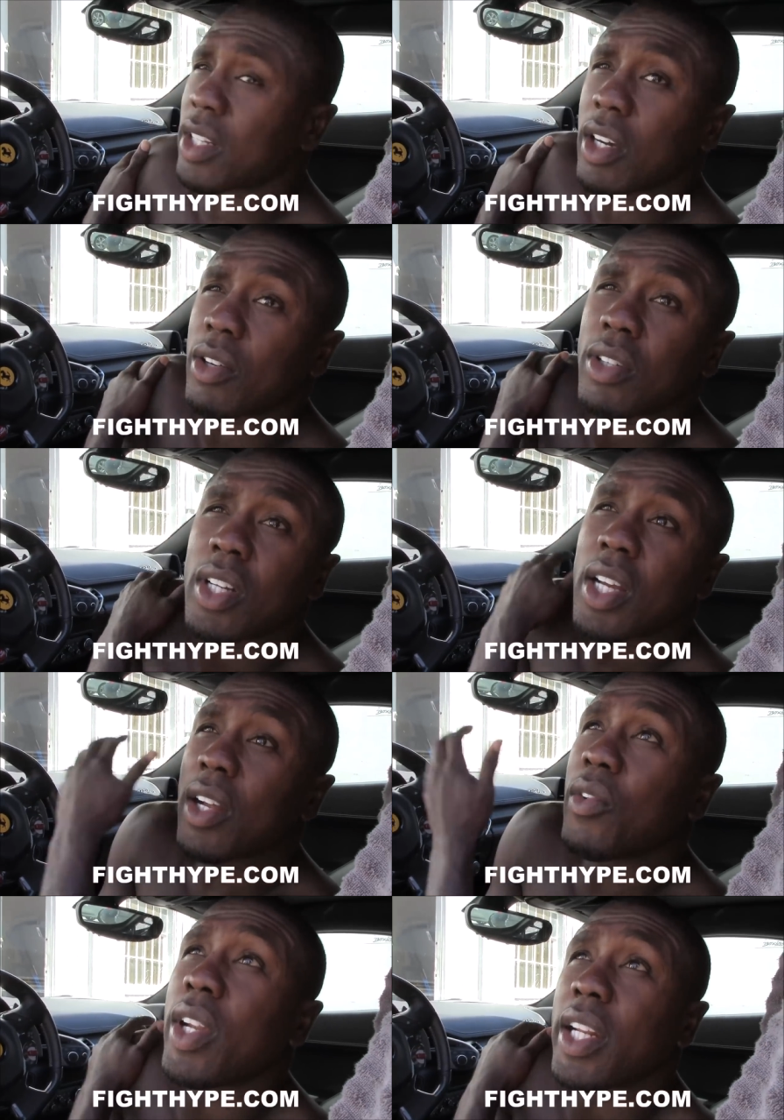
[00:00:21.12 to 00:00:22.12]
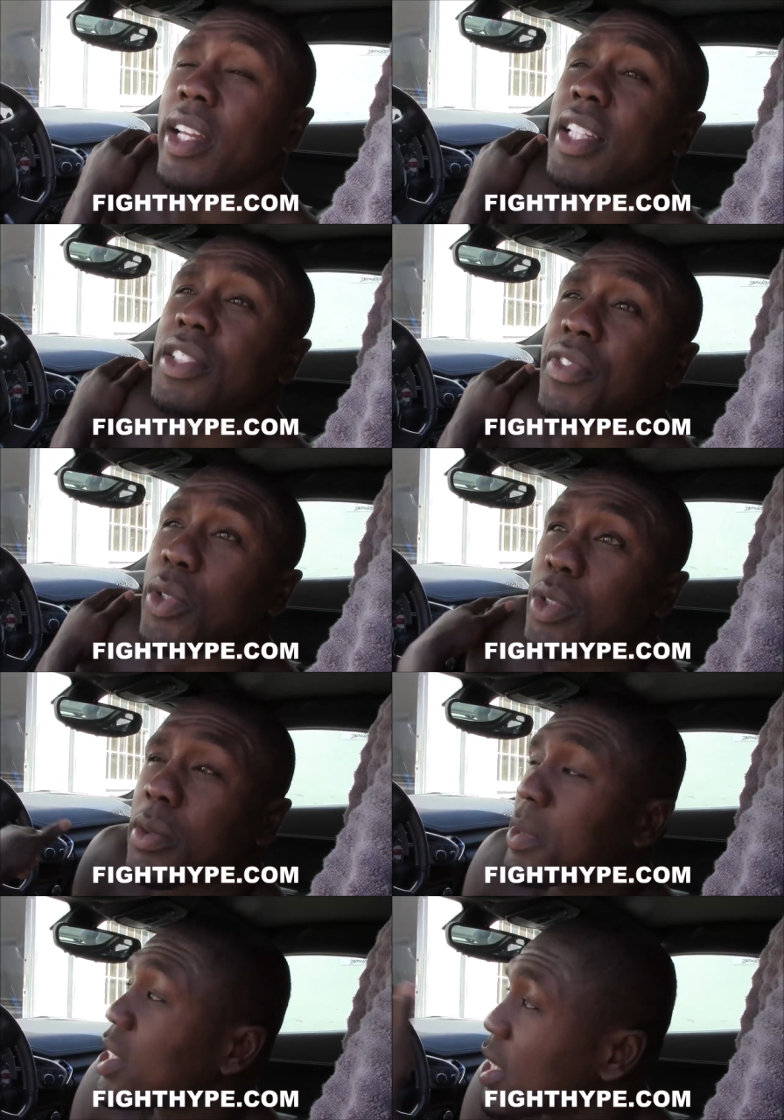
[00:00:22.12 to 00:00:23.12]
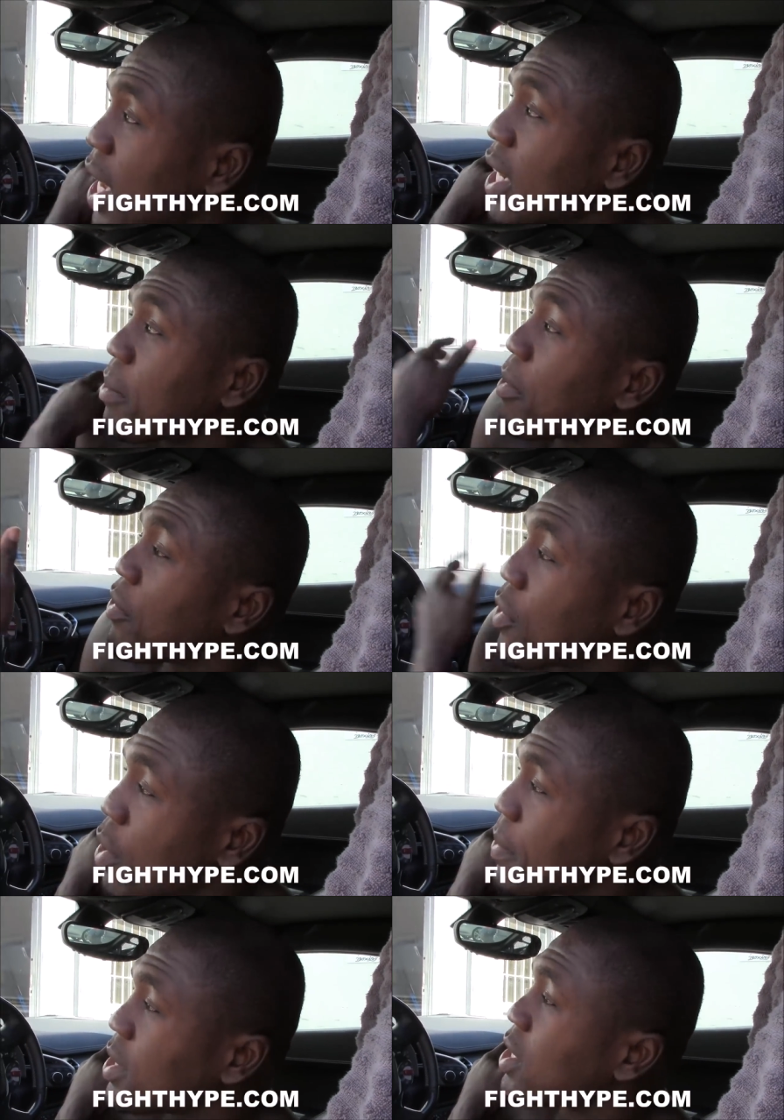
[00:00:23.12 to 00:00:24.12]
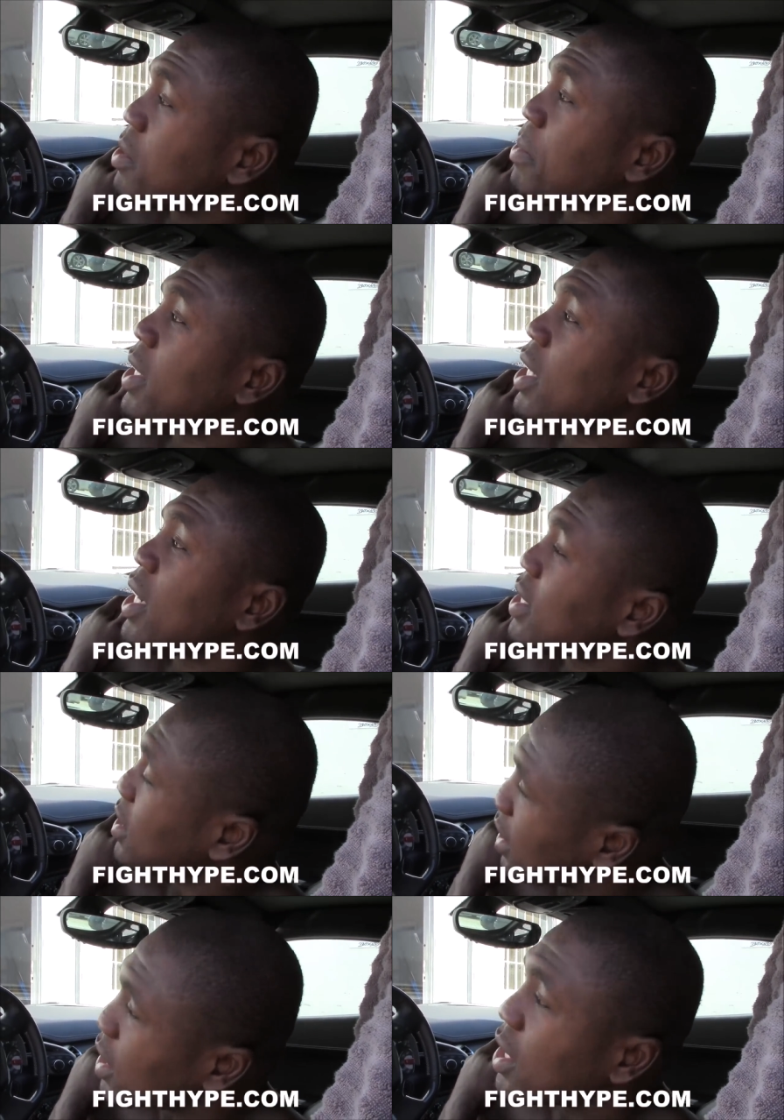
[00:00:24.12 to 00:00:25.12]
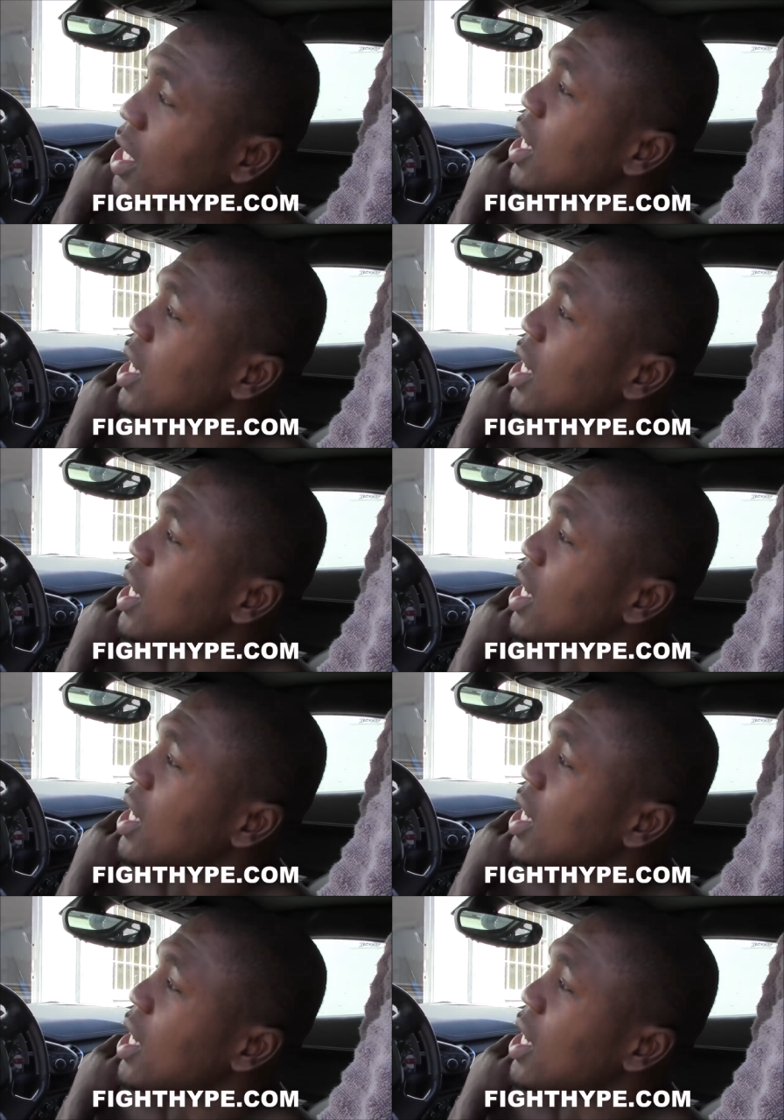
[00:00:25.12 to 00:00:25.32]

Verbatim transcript: to go, ready to get these folks some exciting performances, man. That's it.